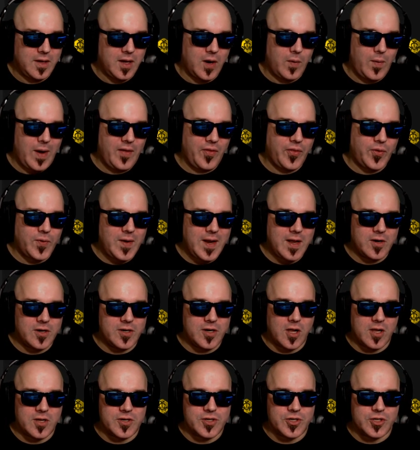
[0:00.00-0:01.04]
Around
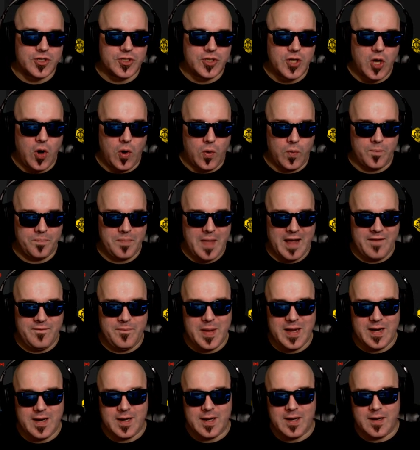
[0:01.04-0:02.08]
$300 or so. I've
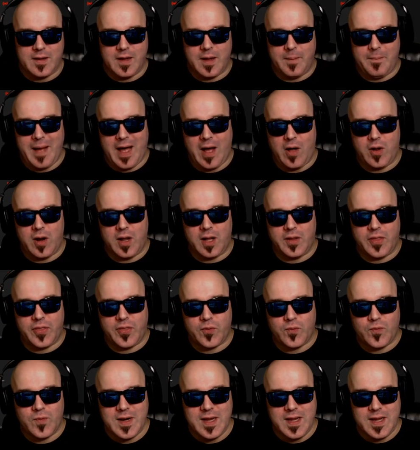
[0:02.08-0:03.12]
been in it about
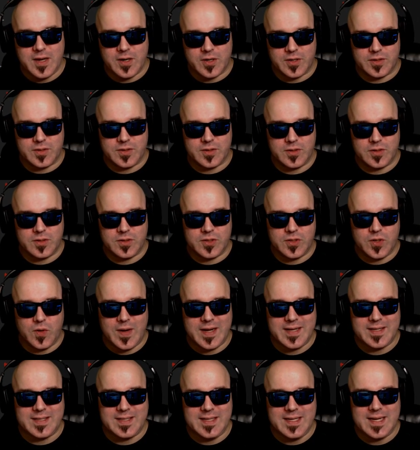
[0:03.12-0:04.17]
3 years, so
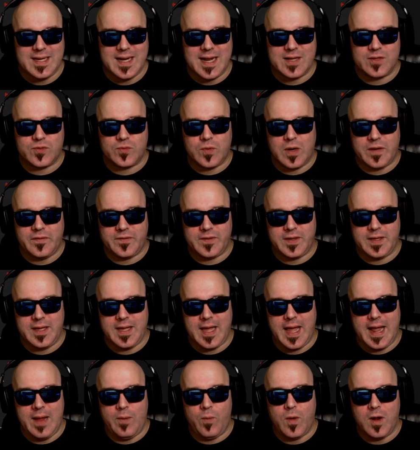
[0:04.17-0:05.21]
I see it as
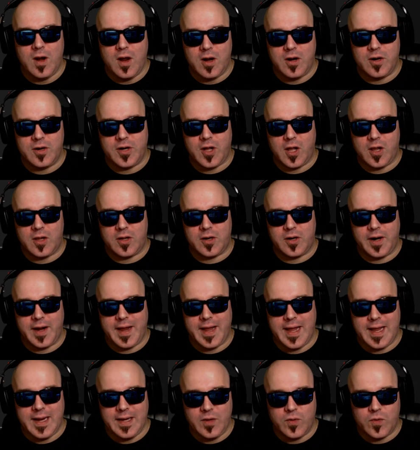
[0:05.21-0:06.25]
roughly a $100
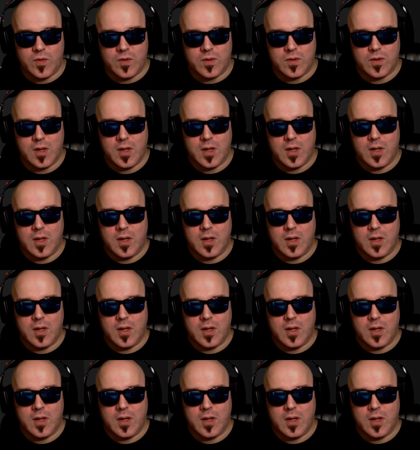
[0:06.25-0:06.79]
annual